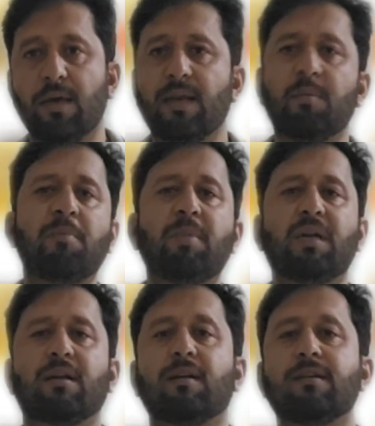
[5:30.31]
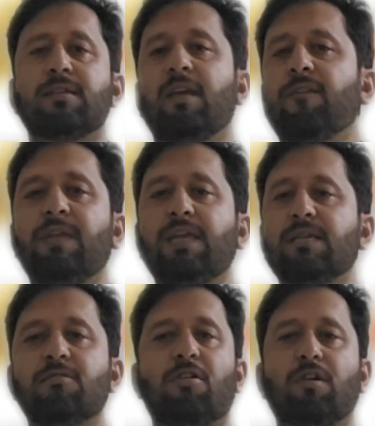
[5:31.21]
Remember, safety
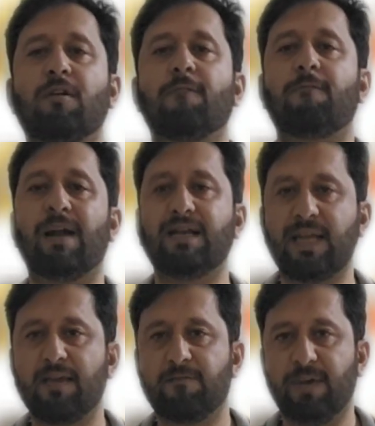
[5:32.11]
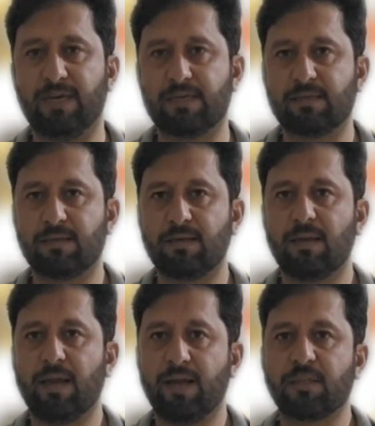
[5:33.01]
is not a one time fix,
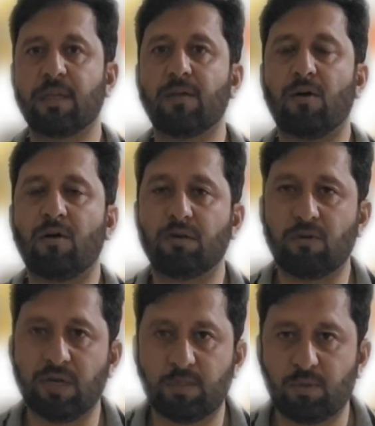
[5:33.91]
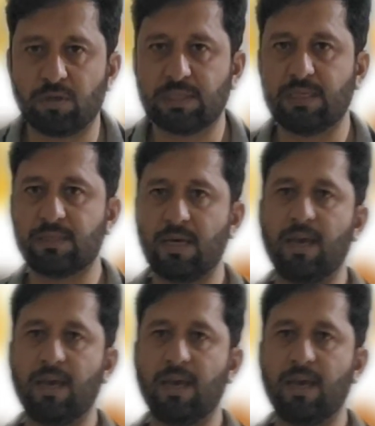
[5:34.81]
it's an ongoing process.